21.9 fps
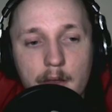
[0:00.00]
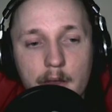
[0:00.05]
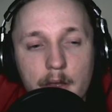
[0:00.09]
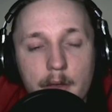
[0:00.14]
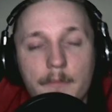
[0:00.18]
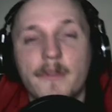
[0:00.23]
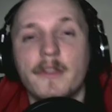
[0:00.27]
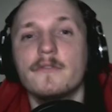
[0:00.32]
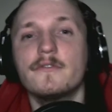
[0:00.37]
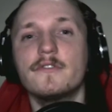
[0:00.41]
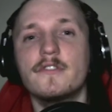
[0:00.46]

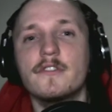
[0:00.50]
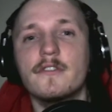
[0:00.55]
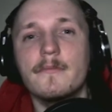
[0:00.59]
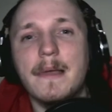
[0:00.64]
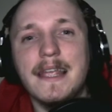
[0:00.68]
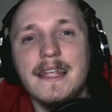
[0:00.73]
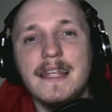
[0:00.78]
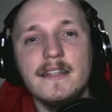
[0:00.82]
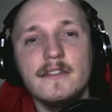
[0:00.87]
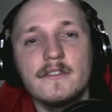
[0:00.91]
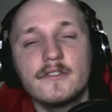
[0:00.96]
But those are the
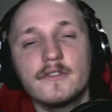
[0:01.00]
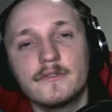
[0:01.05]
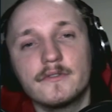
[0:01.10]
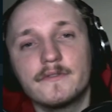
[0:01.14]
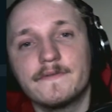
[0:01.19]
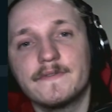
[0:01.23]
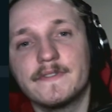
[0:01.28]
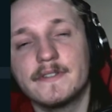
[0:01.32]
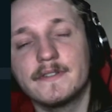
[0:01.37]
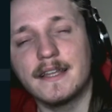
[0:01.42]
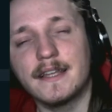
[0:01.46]
main sort
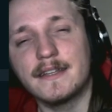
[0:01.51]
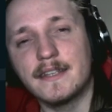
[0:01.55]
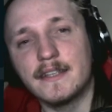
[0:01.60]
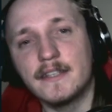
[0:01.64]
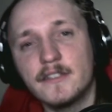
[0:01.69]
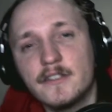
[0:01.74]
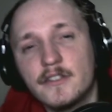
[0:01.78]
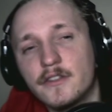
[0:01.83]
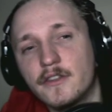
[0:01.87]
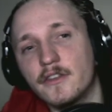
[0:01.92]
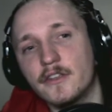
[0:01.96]
of
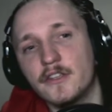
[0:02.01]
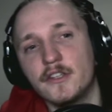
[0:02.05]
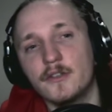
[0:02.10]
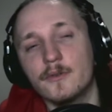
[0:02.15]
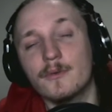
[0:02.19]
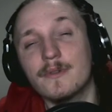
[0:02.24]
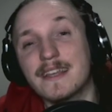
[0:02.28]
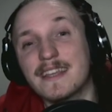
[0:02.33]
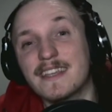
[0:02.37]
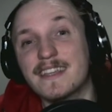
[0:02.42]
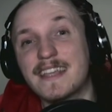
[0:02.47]
settings that
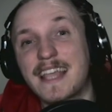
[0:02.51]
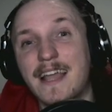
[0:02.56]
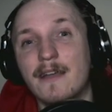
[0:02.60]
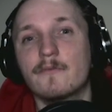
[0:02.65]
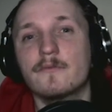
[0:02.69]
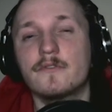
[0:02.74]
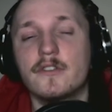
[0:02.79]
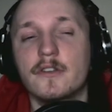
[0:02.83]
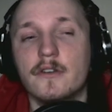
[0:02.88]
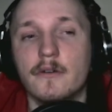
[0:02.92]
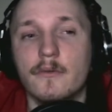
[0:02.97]
you'll
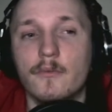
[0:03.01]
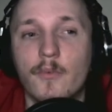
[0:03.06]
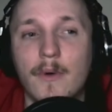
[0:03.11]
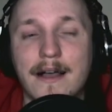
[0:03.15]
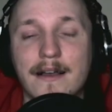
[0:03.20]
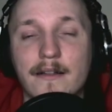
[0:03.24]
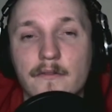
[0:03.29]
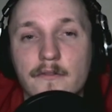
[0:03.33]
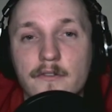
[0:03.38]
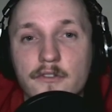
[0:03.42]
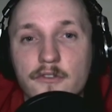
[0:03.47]
encounter
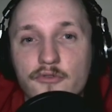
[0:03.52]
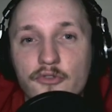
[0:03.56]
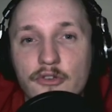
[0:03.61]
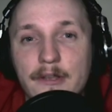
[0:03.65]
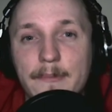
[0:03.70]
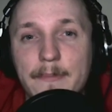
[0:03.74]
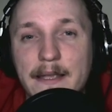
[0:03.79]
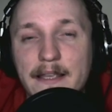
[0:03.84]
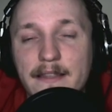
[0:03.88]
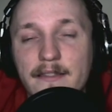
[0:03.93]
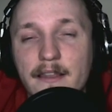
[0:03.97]
while
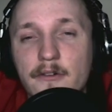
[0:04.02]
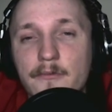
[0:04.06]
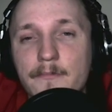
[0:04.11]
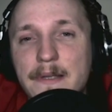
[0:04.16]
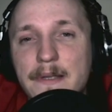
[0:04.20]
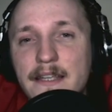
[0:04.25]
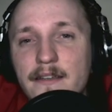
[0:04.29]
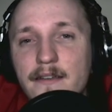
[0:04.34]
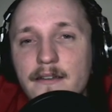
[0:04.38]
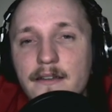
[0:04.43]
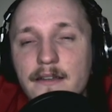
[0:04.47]
streaming. There'll
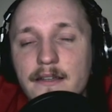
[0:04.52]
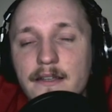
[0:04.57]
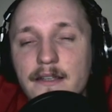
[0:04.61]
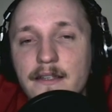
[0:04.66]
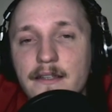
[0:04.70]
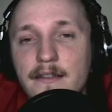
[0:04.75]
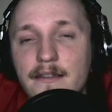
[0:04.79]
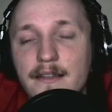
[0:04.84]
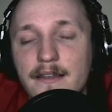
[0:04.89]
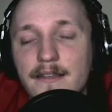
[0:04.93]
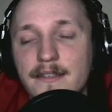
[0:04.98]

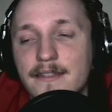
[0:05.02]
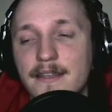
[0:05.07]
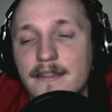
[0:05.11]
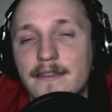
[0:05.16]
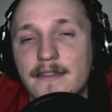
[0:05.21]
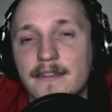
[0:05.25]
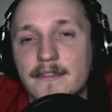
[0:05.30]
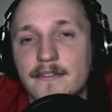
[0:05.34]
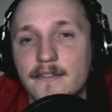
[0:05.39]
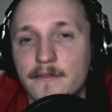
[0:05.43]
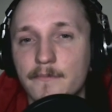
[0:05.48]
be like I say,
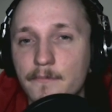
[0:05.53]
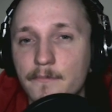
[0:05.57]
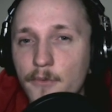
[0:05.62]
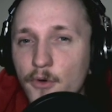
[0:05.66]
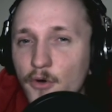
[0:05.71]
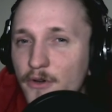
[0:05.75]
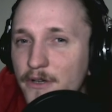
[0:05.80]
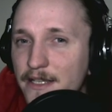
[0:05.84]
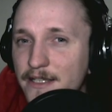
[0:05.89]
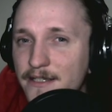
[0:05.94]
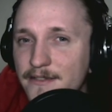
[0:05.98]
there's a
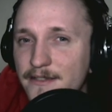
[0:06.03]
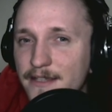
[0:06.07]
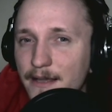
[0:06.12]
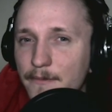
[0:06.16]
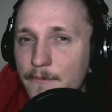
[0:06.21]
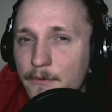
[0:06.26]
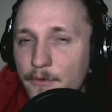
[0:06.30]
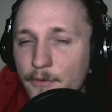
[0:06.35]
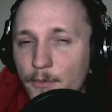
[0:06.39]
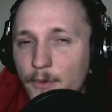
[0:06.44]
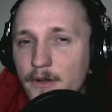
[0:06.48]
more
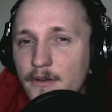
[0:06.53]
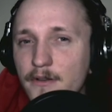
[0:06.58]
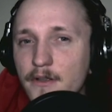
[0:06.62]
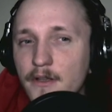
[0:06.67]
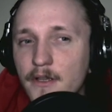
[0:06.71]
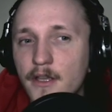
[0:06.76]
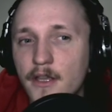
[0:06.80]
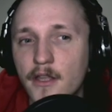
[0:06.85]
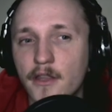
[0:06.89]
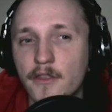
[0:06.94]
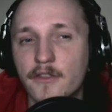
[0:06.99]
in-depth one
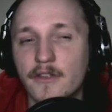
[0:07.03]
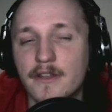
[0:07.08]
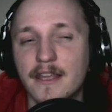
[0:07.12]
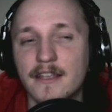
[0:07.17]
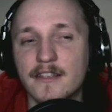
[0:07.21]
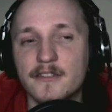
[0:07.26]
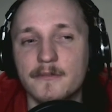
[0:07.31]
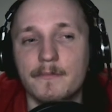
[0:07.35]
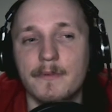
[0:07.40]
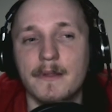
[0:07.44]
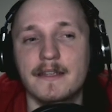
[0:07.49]
that
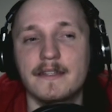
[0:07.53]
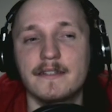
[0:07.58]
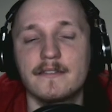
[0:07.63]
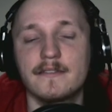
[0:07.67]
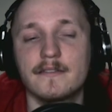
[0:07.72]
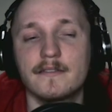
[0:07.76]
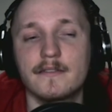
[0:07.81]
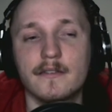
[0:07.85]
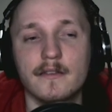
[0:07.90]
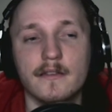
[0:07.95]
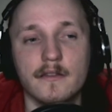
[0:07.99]

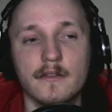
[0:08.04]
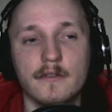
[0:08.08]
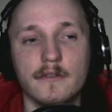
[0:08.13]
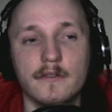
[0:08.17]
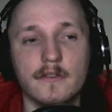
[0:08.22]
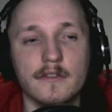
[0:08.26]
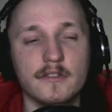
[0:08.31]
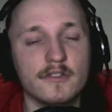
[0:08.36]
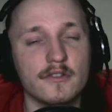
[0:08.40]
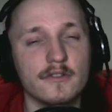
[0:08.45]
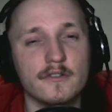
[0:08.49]
explains
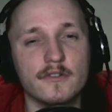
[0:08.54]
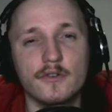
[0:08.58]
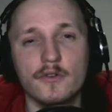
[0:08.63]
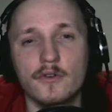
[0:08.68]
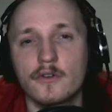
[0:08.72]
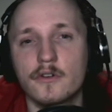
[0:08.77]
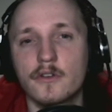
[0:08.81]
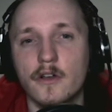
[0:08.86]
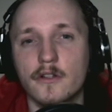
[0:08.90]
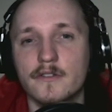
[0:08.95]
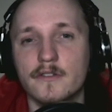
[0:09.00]
the sort of
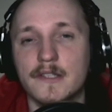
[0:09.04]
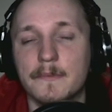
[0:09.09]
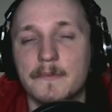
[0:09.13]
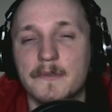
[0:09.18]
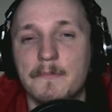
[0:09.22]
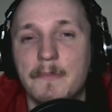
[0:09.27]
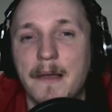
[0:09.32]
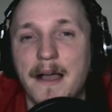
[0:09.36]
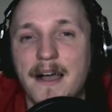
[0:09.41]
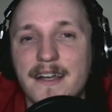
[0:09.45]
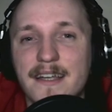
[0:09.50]
core concepts
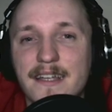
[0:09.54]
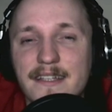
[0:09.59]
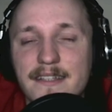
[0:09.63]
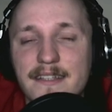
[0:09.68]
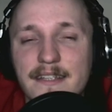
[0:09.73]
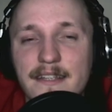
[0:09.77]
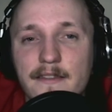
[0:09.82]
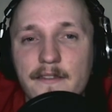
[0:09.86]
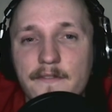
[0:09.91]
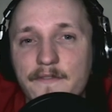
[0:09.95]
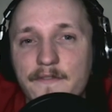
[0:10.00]
behind
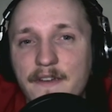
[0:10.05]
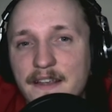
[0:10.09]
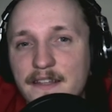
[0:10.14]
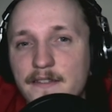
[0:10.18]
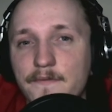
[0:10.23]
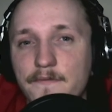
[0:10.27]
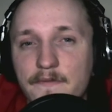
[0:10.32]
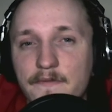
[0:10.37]
it, the facts and